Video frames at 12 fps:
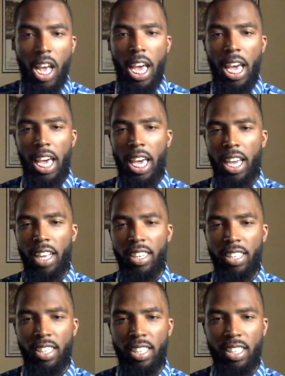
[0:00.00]
And
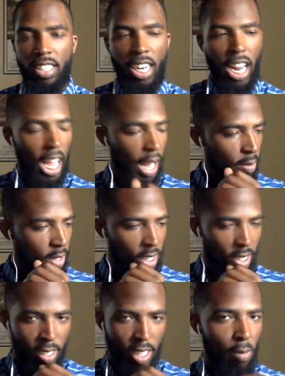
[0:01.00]
I'm
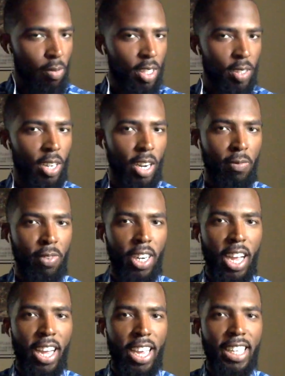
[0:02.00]
just trying to figure
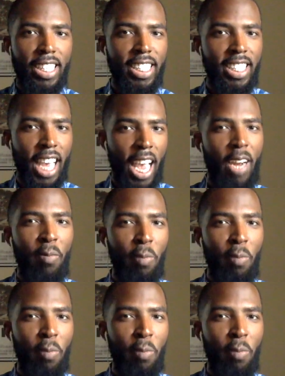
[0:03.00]
out, is San